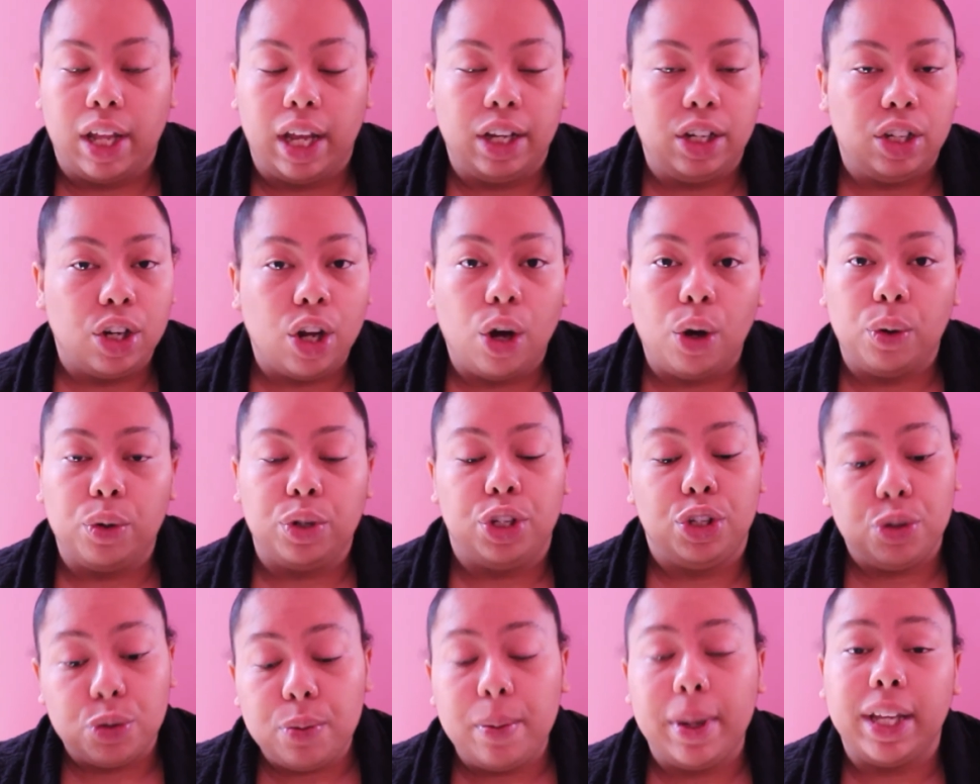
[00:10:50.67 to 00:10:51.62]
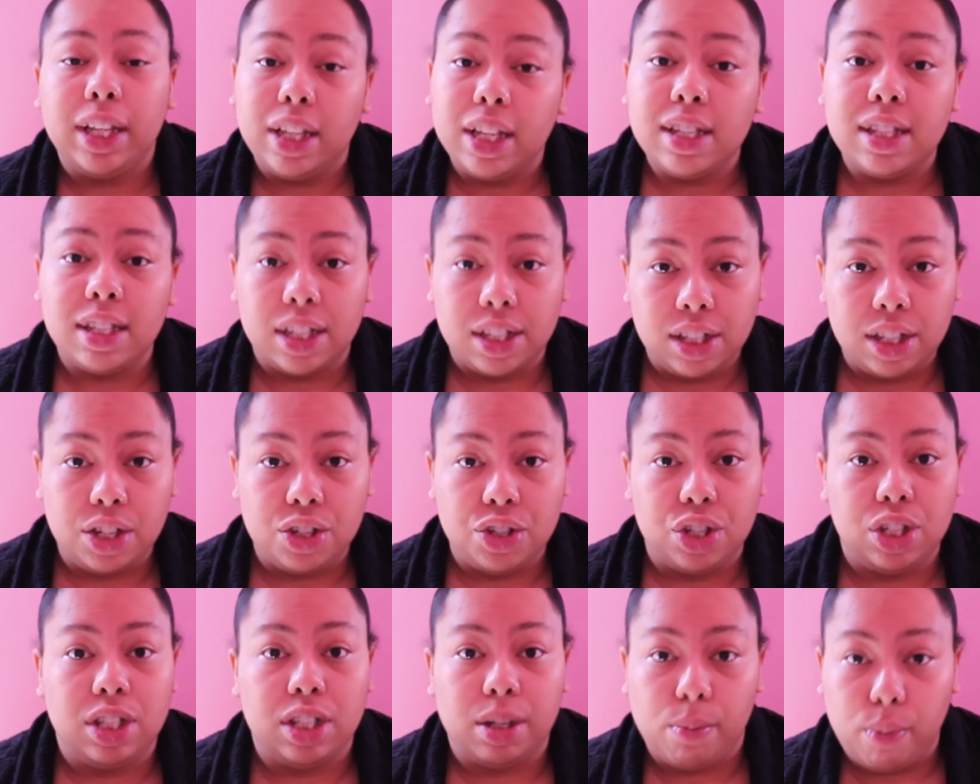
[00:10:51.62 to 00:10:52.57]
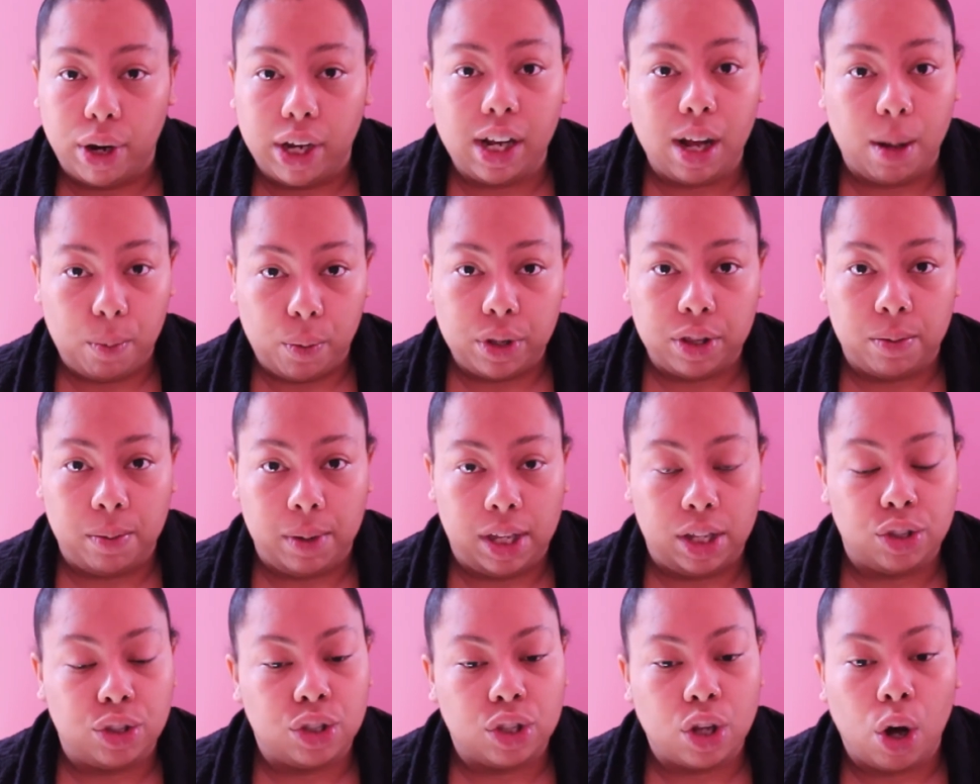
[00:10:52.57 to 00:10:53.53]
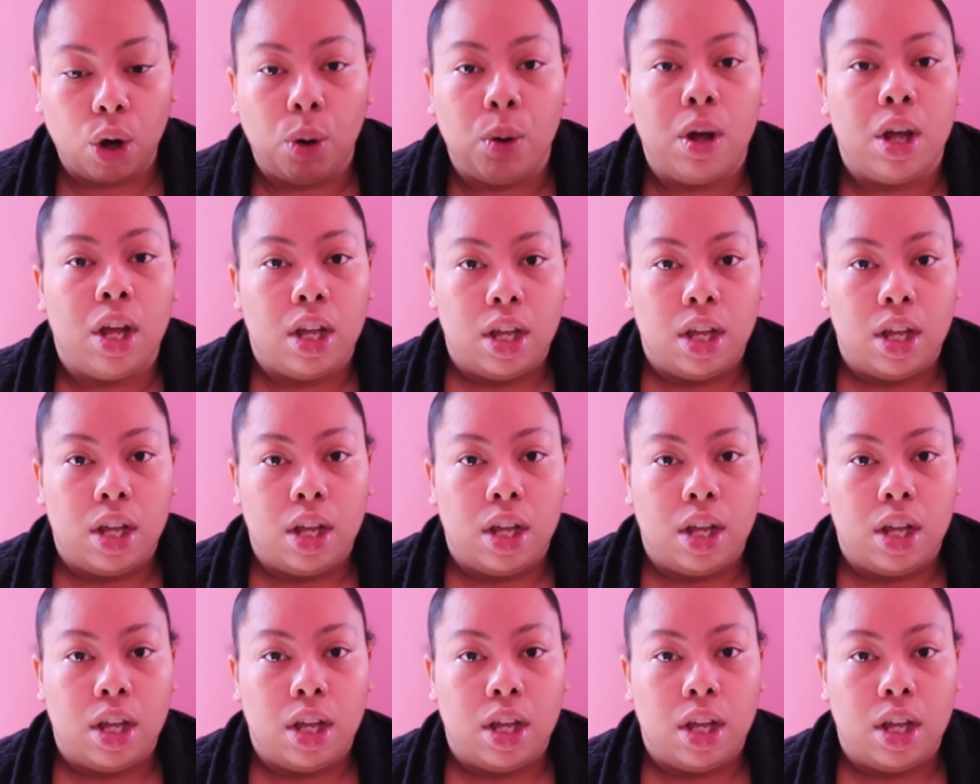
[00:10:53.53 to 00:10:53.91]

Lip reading: Like, no, you made this decision to break up with me, so,